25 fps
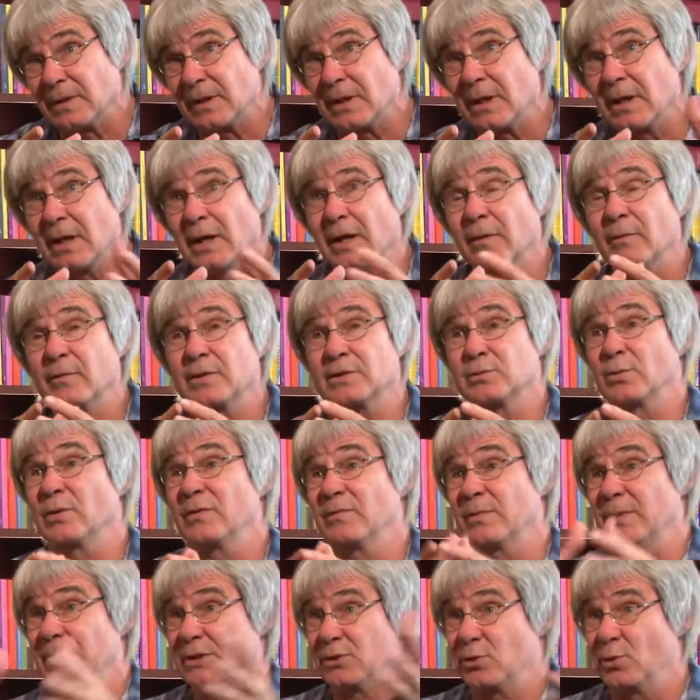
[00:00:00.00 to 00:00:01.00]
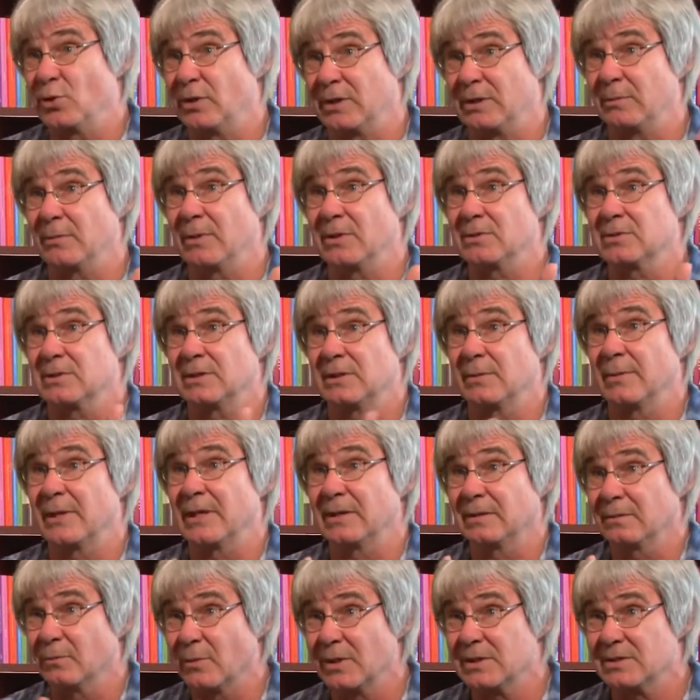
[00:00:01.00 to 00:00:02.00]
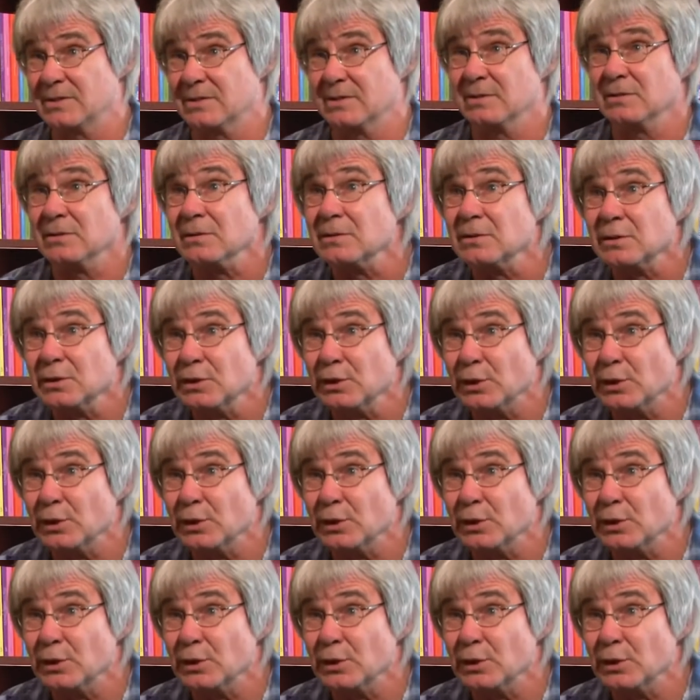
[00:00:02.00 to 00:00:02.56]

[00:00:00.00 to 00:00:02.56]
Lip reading: Because we've been talking mostly about Western,